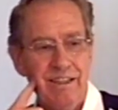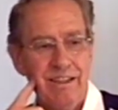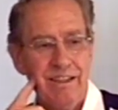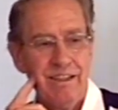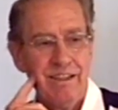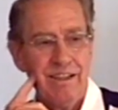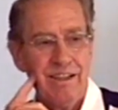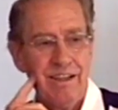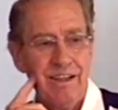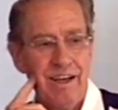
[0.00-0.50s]

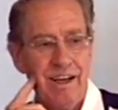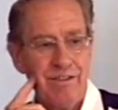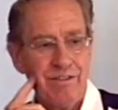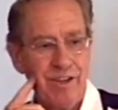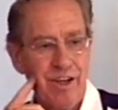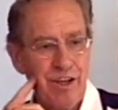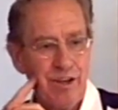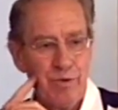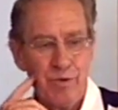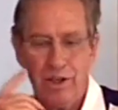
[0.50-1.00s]
I've got a
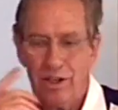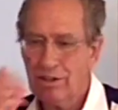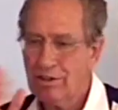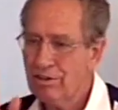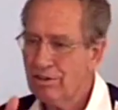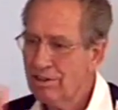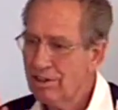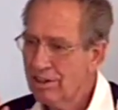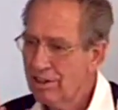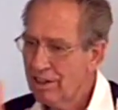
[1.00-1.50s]
window
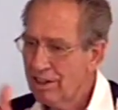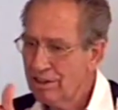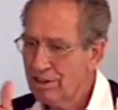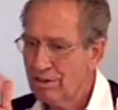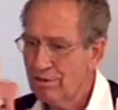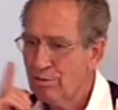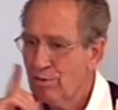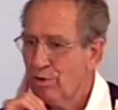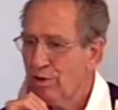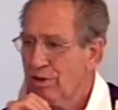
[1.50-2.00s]
that doesn't
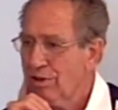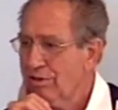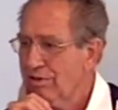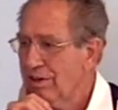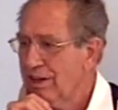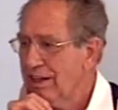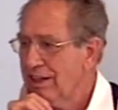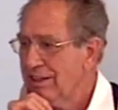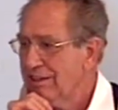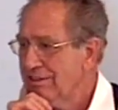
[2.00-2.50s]
work
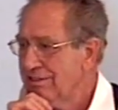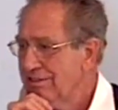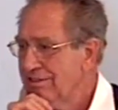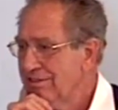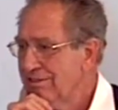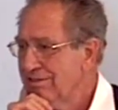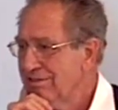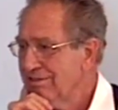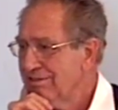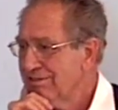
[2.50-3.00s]
right.
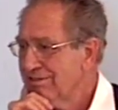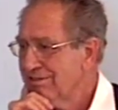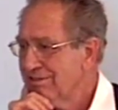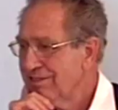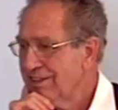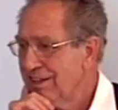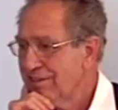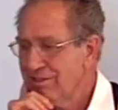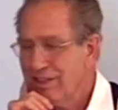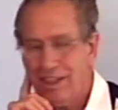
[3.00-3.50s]

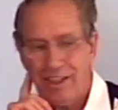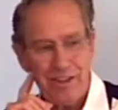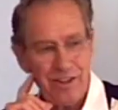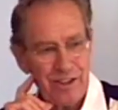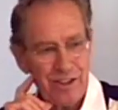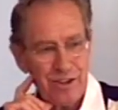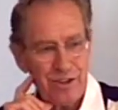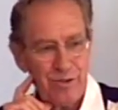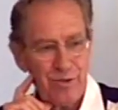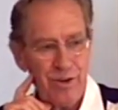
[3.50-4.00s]
I've got
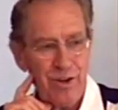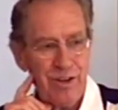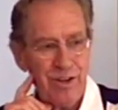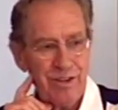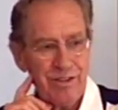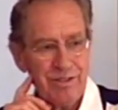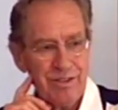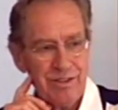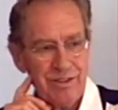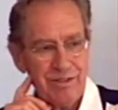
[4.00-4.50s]
this wrong.
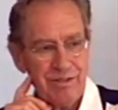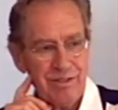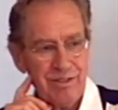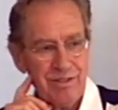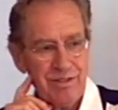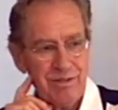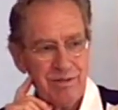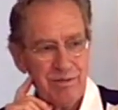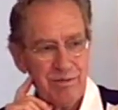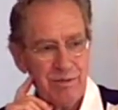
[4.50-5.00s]

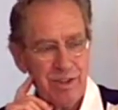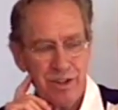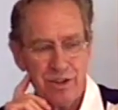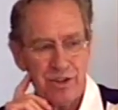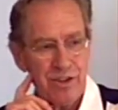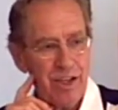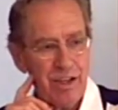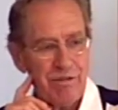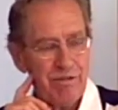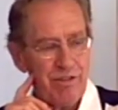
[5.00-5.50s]
It's
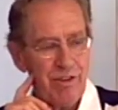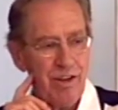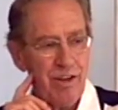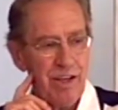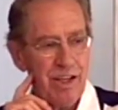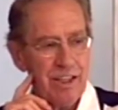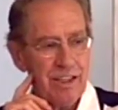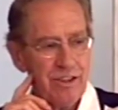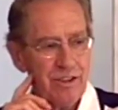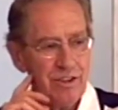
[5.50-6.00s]
not
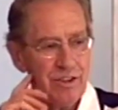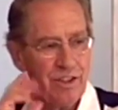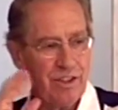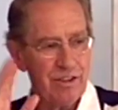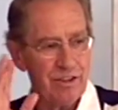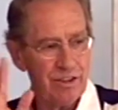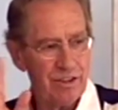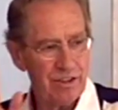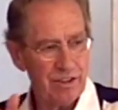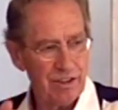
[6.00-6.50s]
flawless.
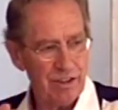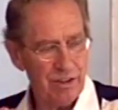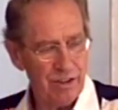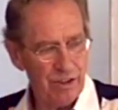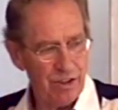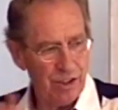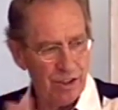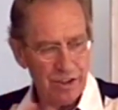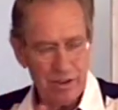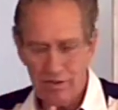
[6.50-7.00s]
There's
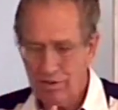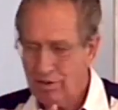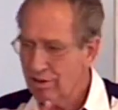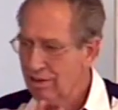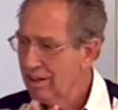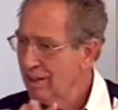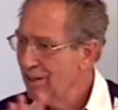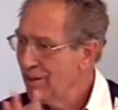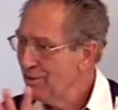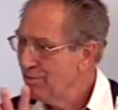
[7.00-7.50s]
needs for.
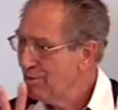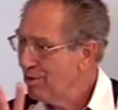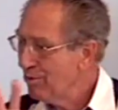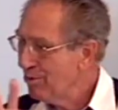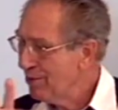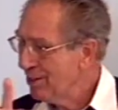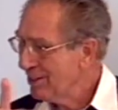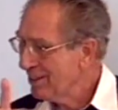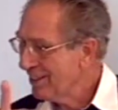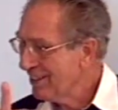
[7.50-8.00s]
But
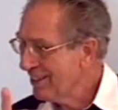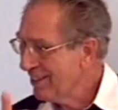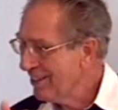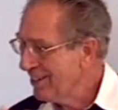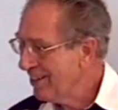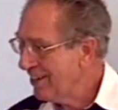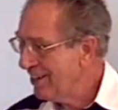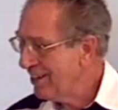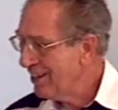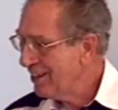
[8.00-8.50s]
when
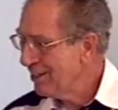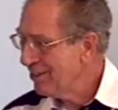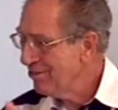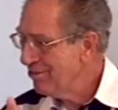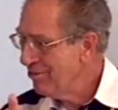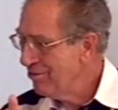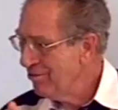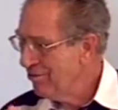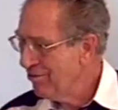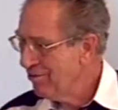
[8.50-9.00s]
God
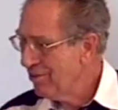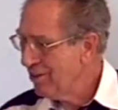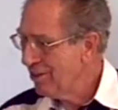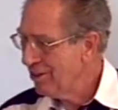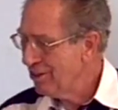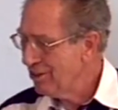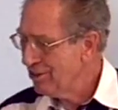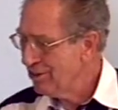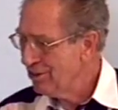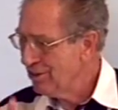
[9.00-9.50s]

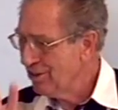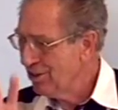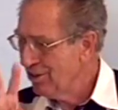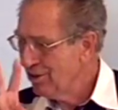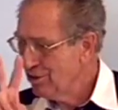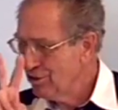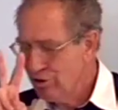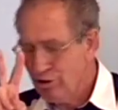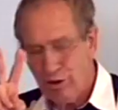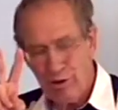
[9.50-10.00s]
finished
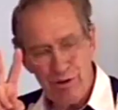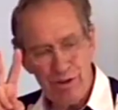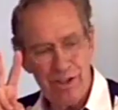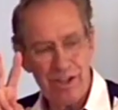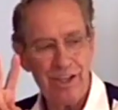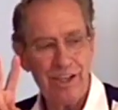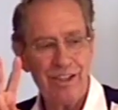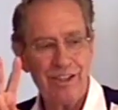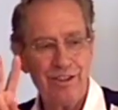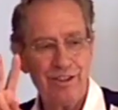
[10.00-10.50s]
two
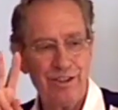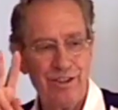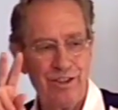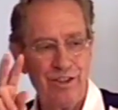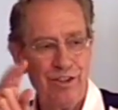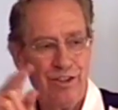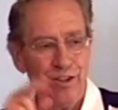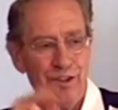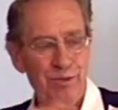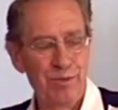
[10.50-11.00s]
things in
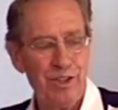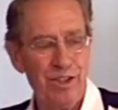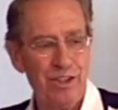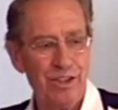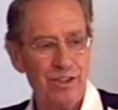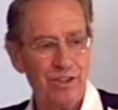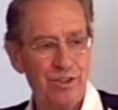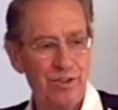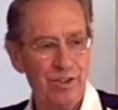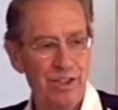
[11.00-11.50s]
human
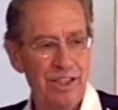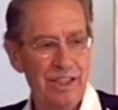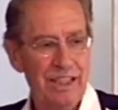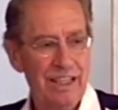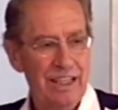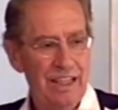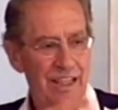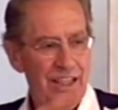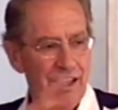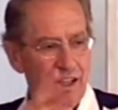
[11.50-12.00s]
history,
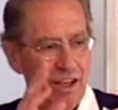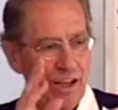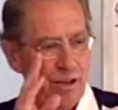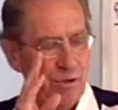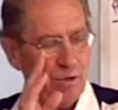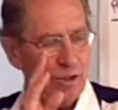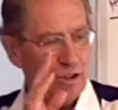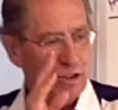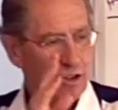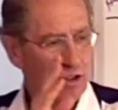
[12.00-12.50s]
it
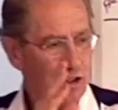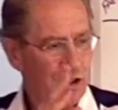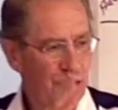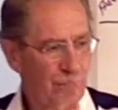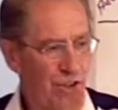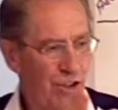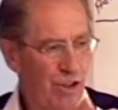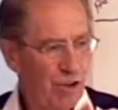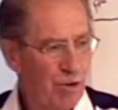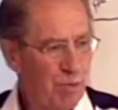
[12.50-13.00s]
was
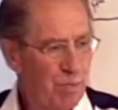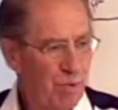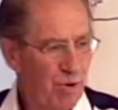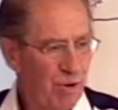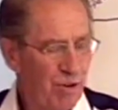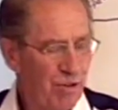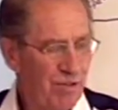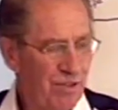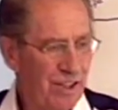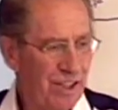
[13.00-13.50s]
so
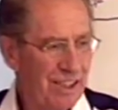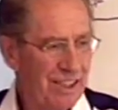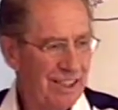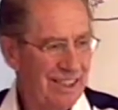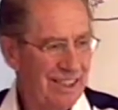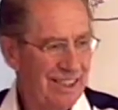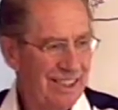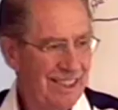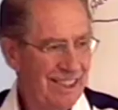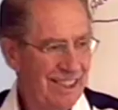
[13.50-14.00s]
perfect
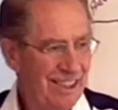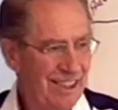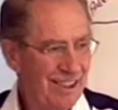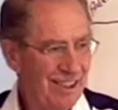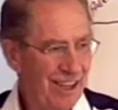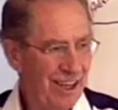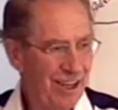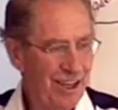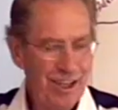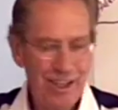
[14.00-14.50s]
that
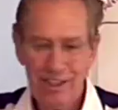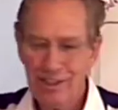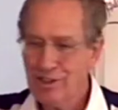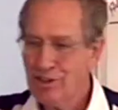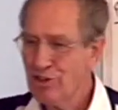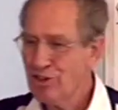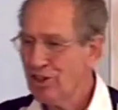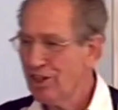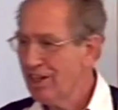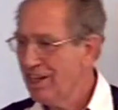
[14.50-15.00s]
he could
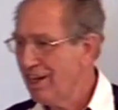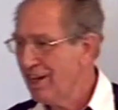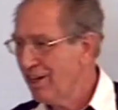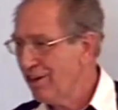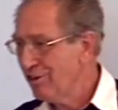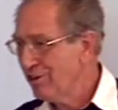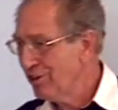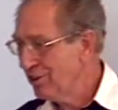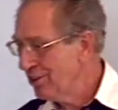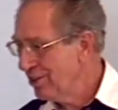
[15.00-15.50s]
sit down
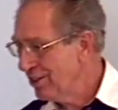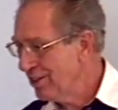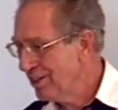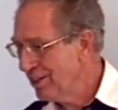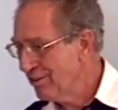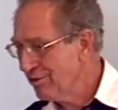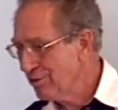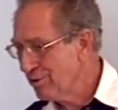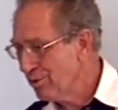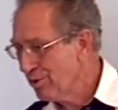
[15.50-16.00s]
and didn't have
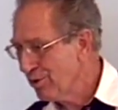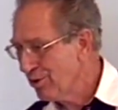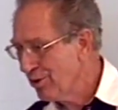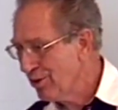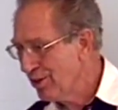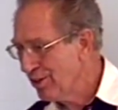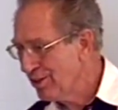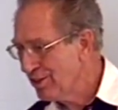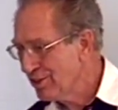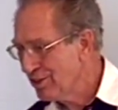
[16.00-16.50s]
to worry
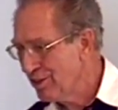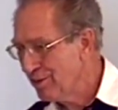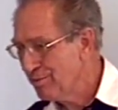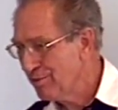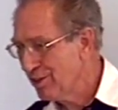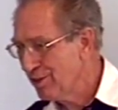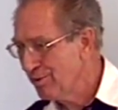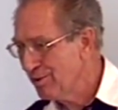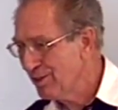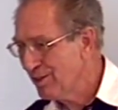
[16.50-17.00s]
that somebody
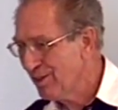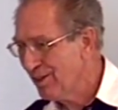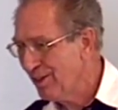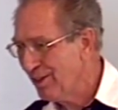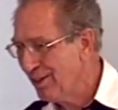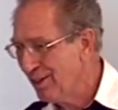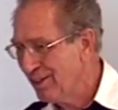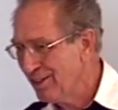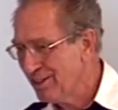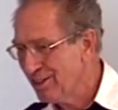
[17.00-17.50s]
would call
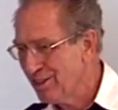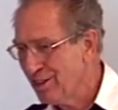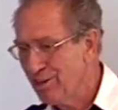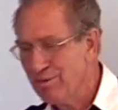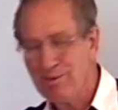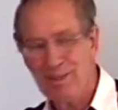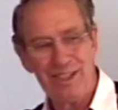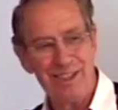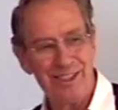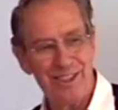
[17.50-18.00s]
and say, But
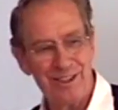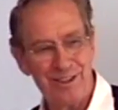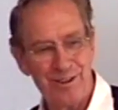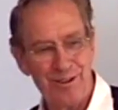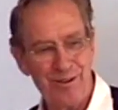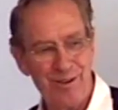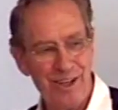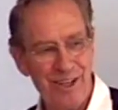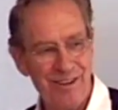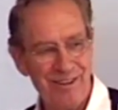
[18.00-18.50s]
it isn't
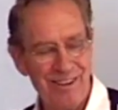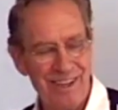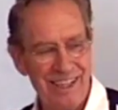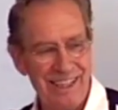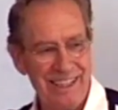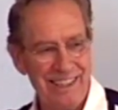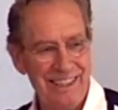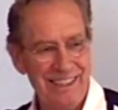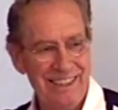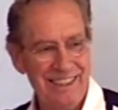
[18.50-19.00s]
quite right.
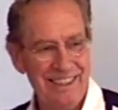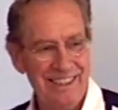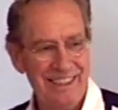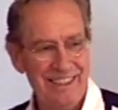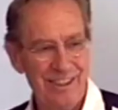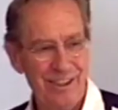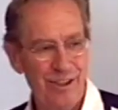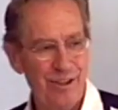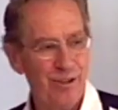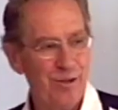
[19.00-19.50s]
You
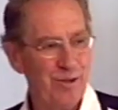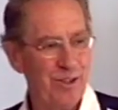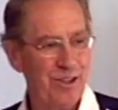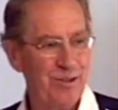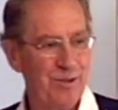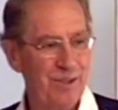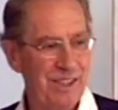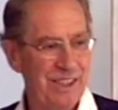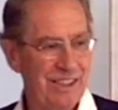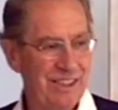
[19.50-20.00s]
know when it
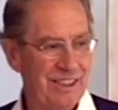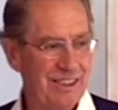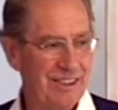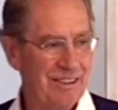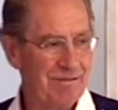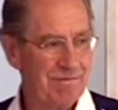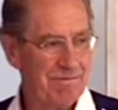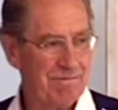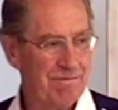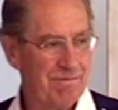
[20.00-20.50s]
was?
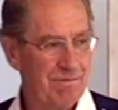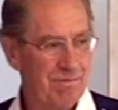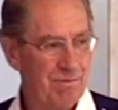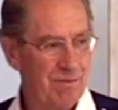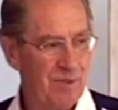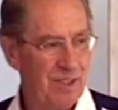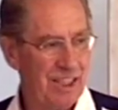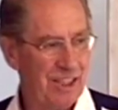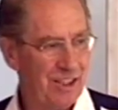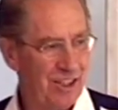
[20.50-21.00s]

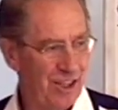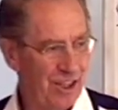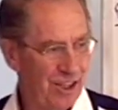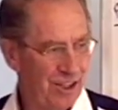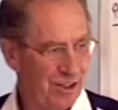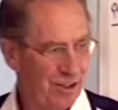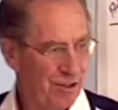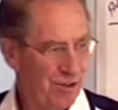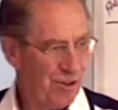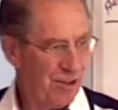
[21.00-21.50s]
At the end of
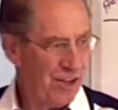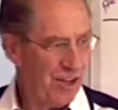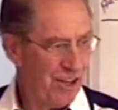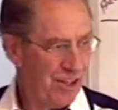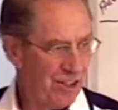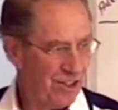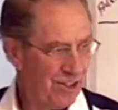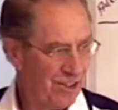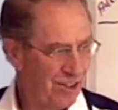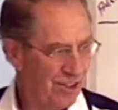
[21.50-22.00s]

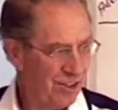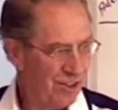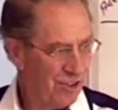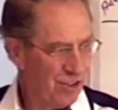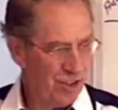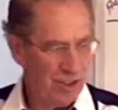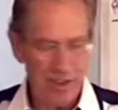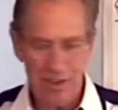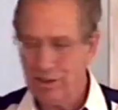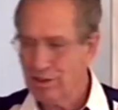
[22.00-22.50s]
creation in
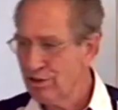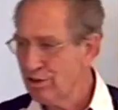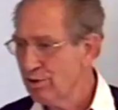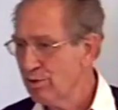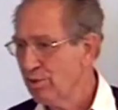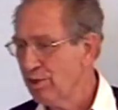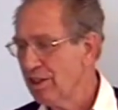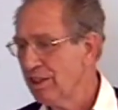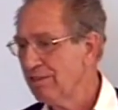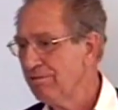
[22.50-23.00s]
Genesis
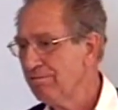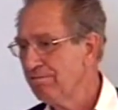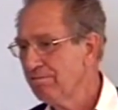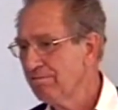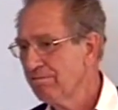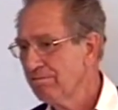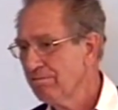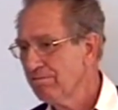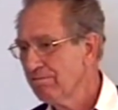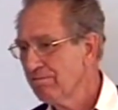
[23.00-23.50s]
1.
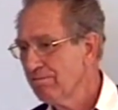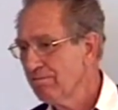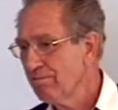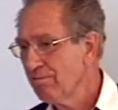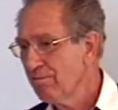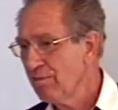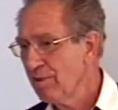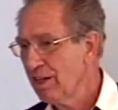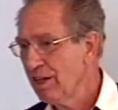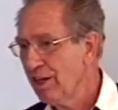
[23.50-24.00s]

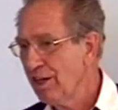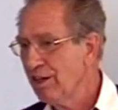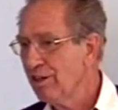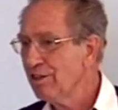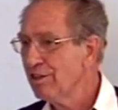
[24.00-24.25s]
He looked at